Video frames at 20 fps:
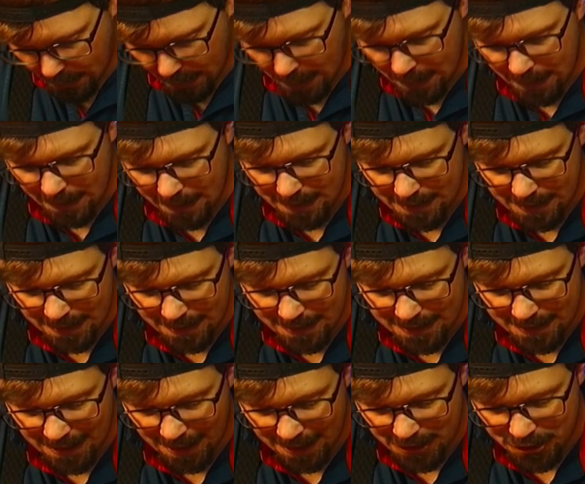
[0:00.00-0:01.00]
of these things
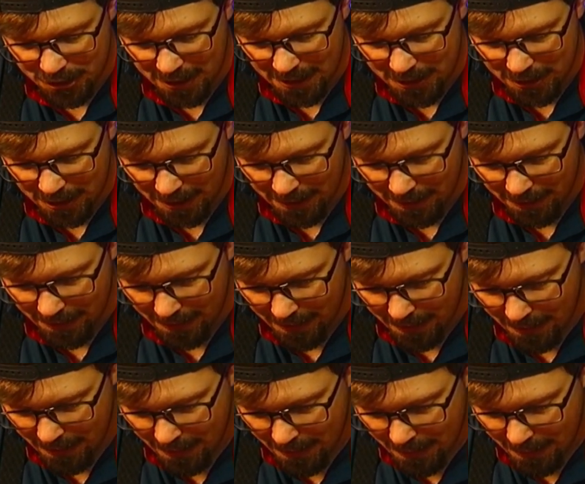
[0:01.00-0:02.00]
touch each other,
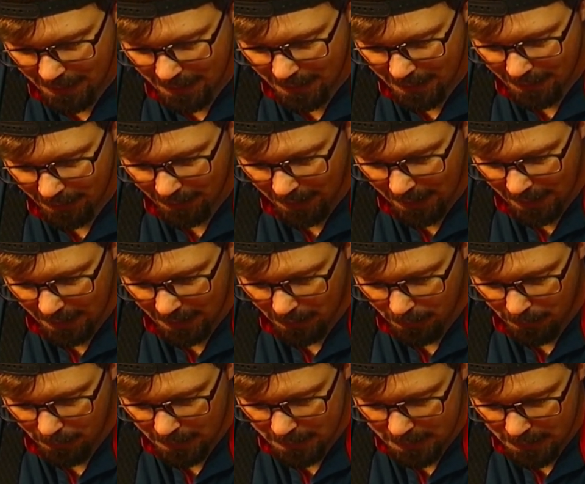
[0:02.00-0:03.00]
right? I don't
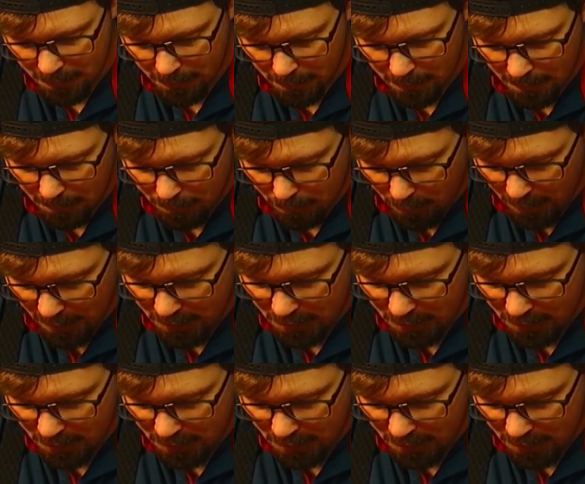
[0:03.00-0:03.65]
want to bridge a